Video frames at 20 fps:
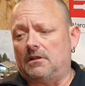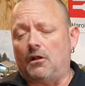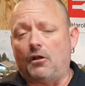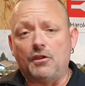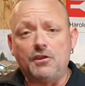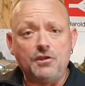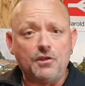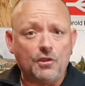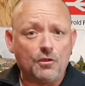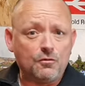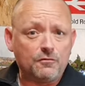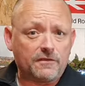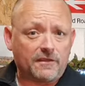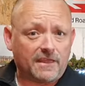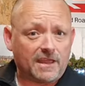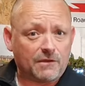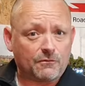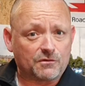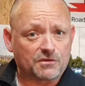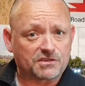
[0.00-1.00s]
I knew
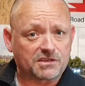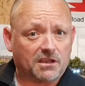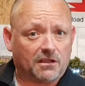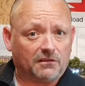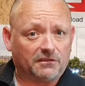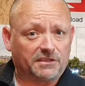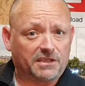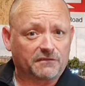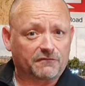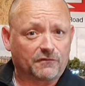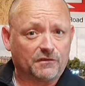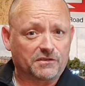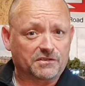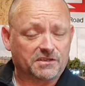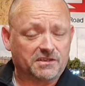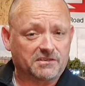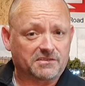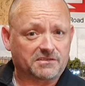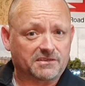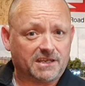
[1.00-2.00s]
that there were subtle
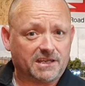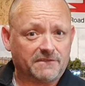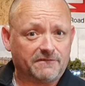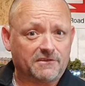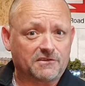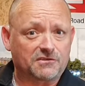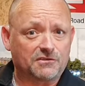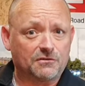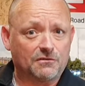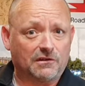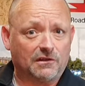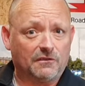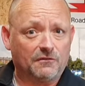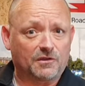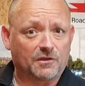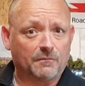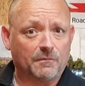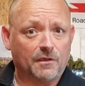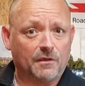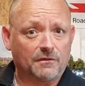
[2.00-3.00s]
differences in the two
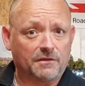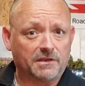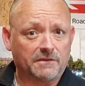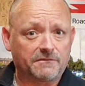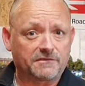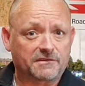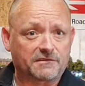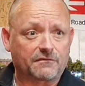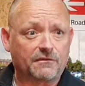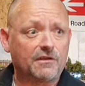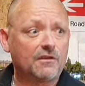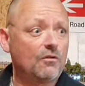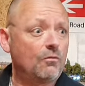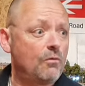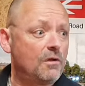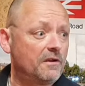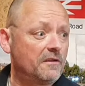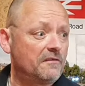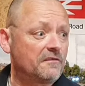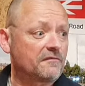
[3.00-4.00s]
locomotives.
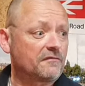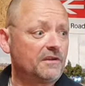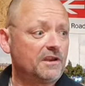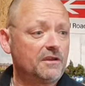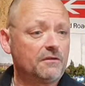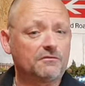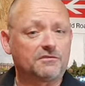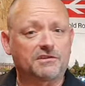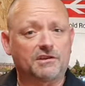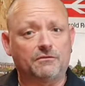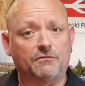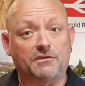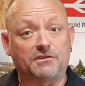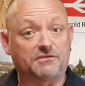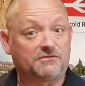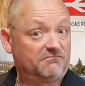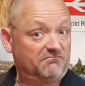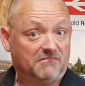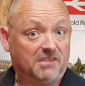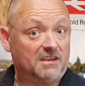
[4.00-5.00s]
301 and 302 are,
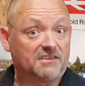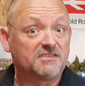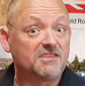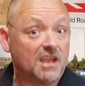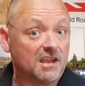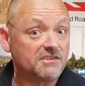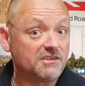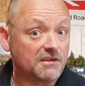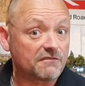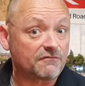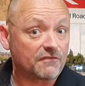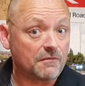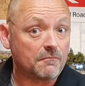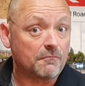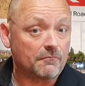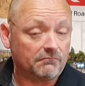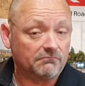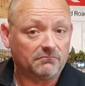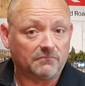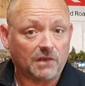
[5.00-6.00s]
are, are
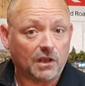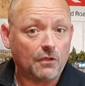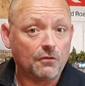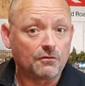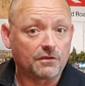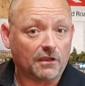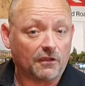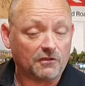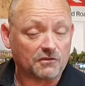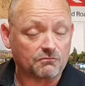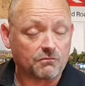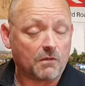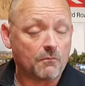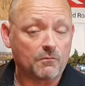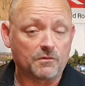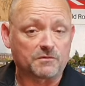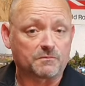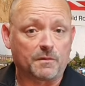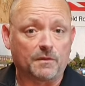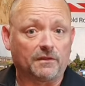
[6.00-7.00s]
different locos.
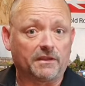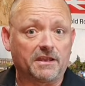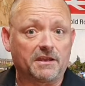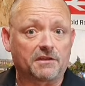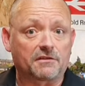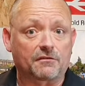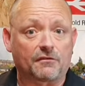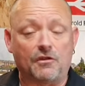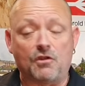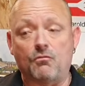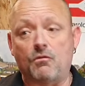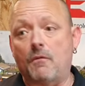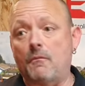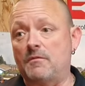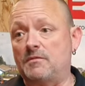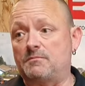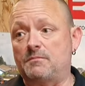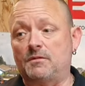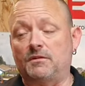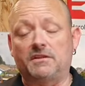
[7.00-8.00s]
One was built in Crewe,
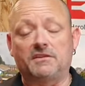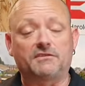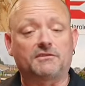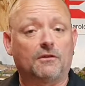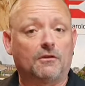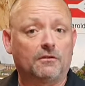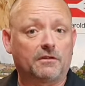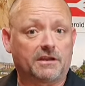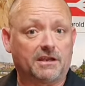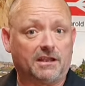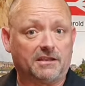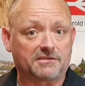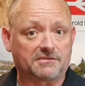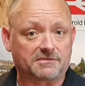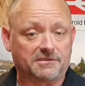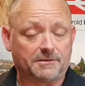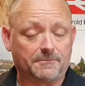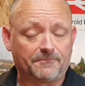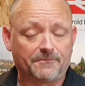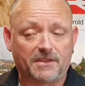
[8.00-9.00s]
one was built in
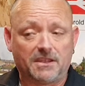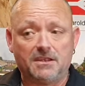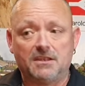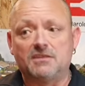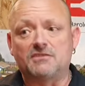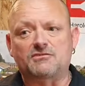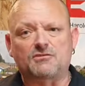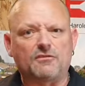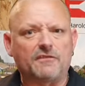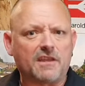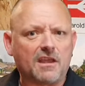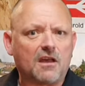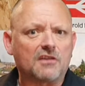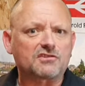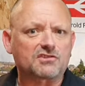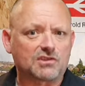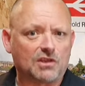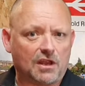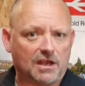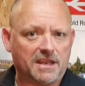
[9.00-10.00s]
Doncaster. So they
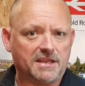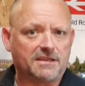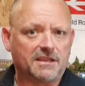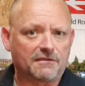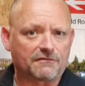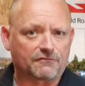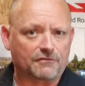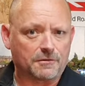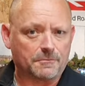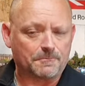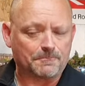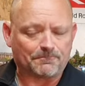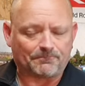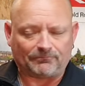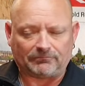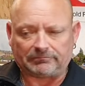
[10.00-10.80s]
are slightly different.